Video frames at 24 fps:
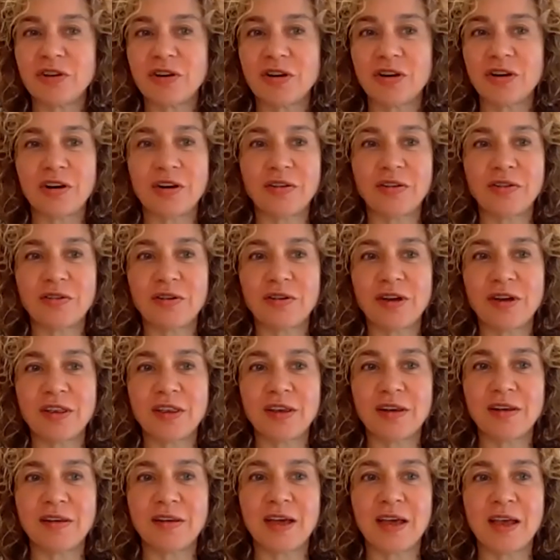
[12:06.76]
occur during
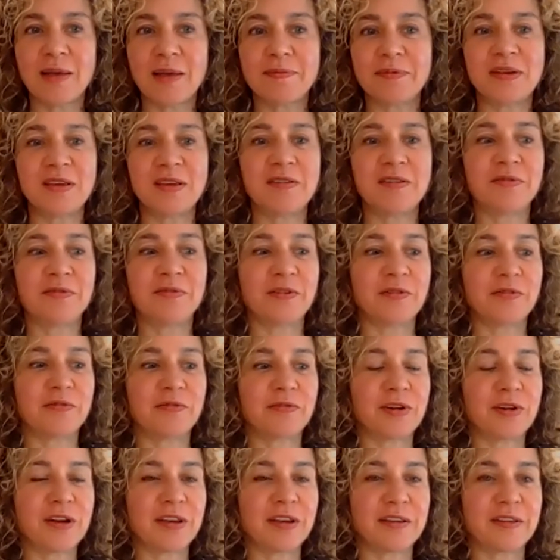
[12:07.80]
the day, please feel
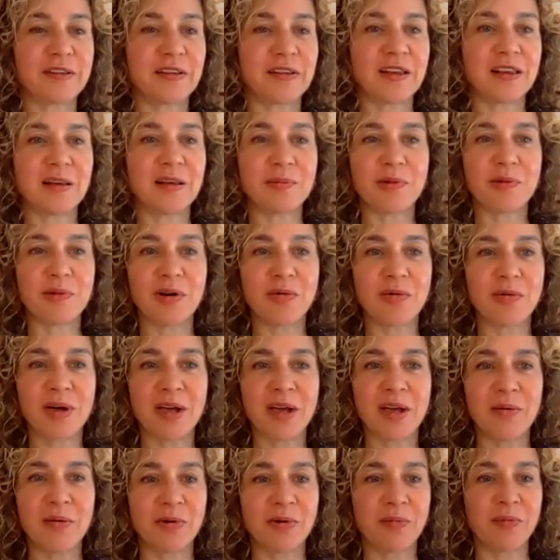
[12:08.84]
free to send them our
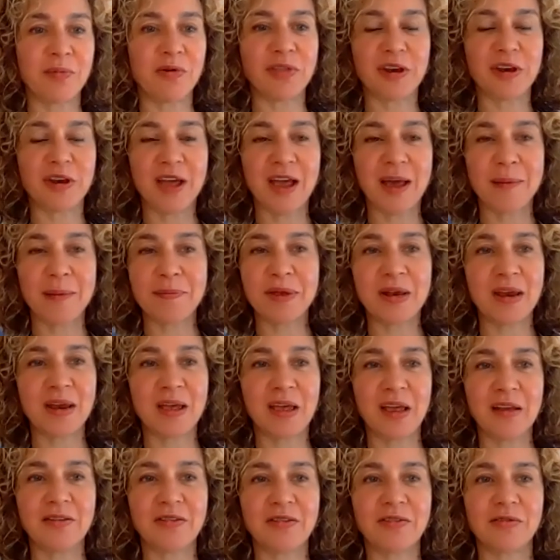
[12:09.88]
way. We're more than happy to
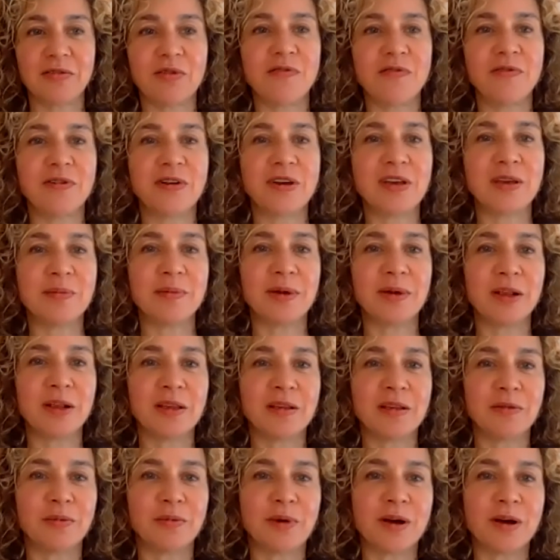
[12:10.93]
answer over email
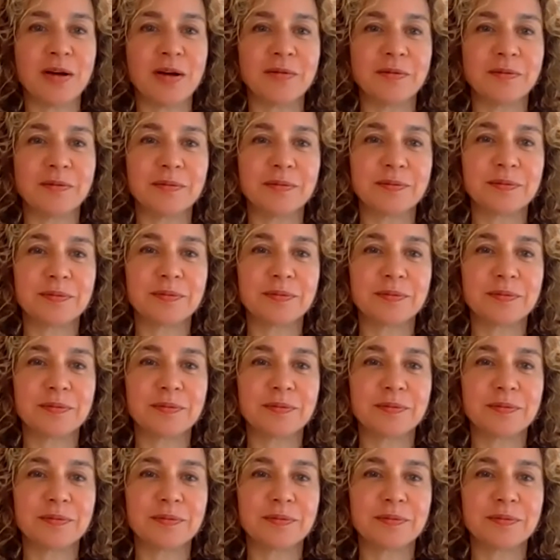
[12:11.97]
as well.